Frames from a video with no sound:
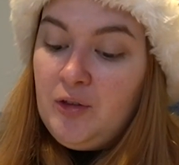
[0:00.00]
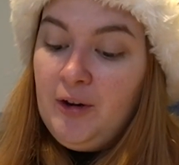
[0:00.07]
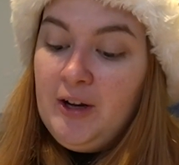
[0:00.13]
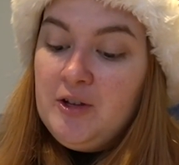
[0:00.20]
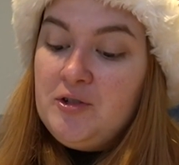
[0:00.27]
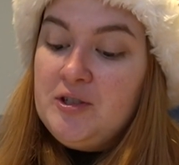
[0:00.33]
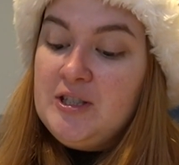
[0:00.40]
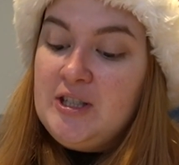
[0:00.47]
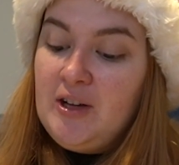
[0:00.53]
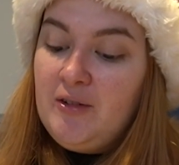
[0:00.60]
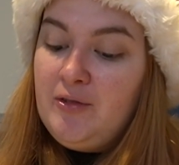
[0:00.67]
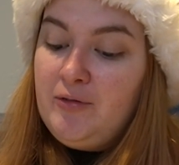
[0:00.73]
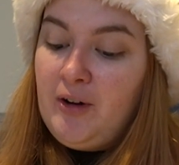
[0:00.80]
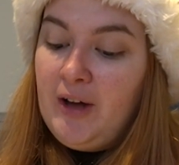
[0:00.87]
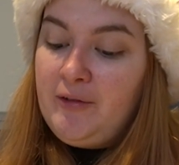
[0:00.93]

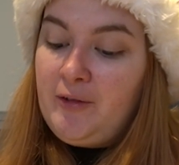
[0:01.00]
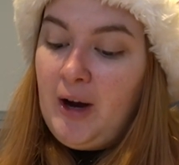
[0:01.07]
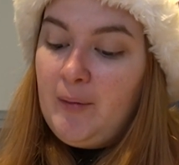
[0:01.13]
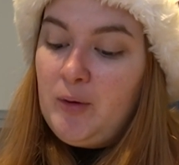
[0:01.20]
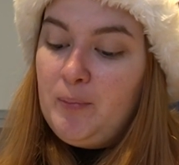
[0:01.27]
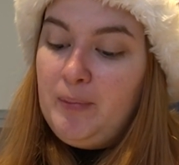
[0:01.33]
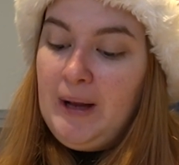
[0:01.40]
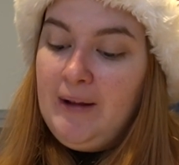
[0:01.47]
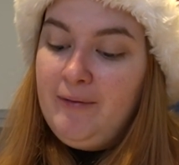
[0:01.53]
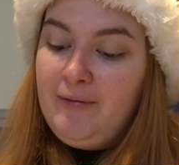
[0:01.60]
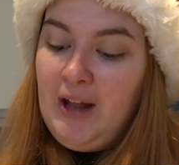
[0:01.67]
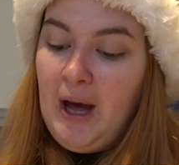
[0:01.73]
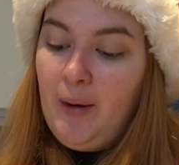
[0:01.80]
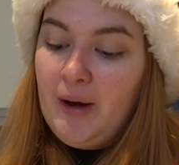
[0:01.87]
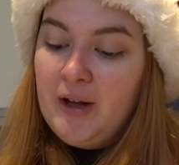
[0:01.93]
375 grams of plain
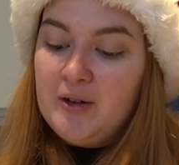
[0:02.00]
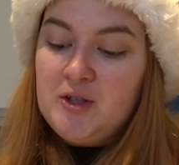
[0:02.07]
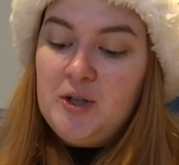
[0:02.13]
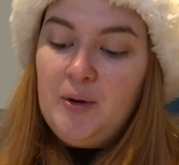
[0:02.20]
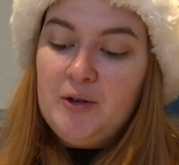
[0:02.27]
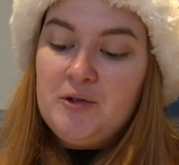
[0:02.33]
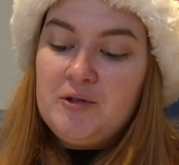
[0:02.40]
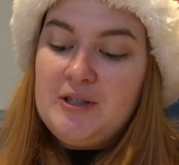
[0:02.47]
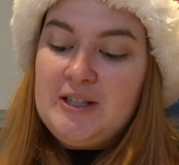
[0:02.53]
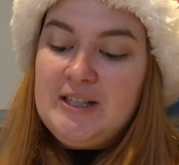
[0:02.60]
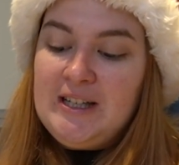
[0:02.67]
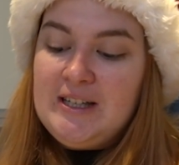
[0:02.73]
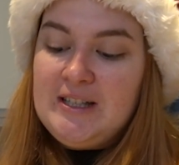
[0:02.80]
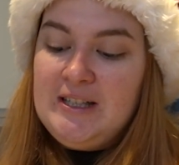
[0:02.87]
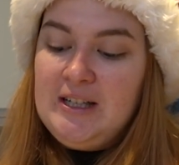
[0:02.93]
flour and
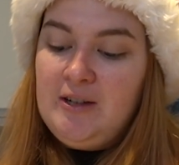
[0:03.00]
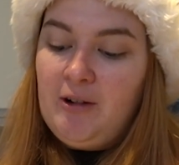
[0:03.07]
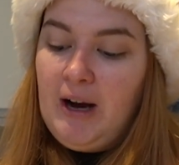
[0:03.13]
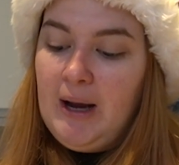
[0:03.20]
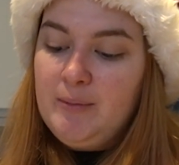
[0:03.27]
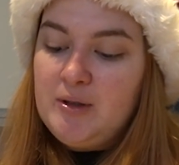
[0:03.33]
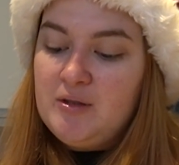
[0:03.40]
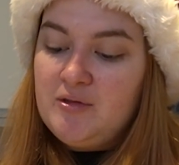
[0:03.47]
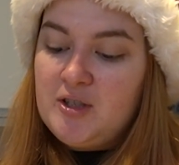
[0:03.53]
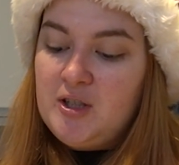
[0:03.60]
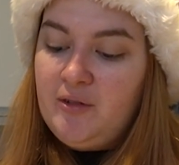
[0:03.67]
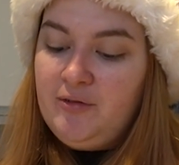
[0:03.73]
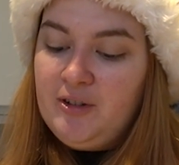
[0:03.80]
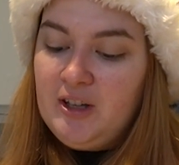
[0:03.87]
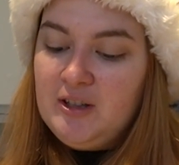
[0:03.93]
260 grams of
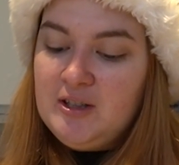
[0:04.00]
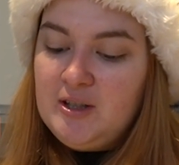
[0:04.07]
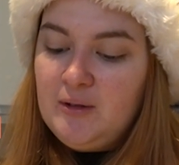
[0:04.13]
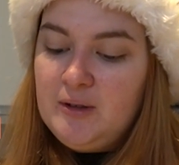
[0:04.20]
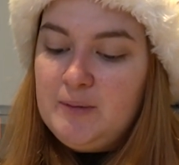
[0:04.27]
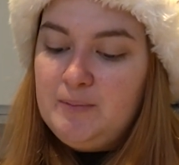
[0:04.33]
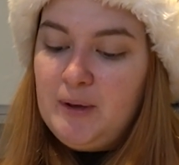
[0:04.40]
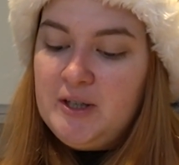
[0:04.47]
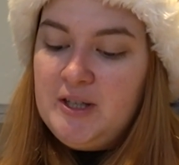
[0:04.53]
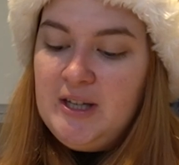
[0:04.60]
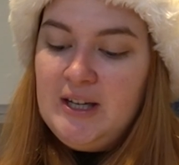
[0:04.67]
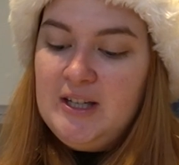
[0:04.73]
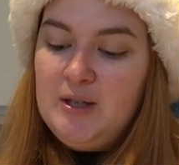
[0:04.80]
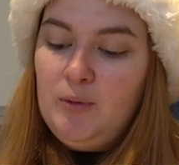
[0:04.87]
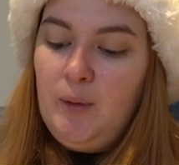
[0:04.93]
softened unsalted butter
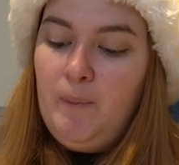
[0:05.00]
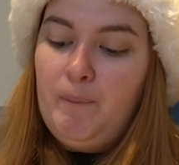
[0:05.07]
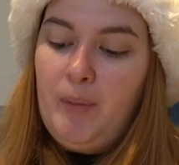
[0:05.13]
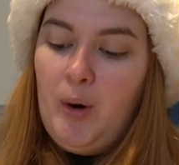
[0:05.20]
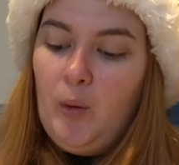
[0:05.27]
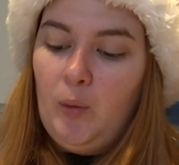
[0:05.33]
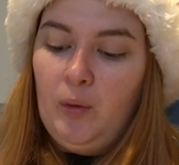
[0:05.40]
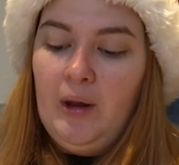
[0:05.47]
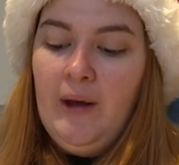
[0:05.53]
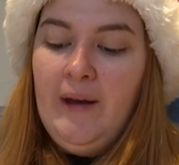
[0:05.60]
into a bowl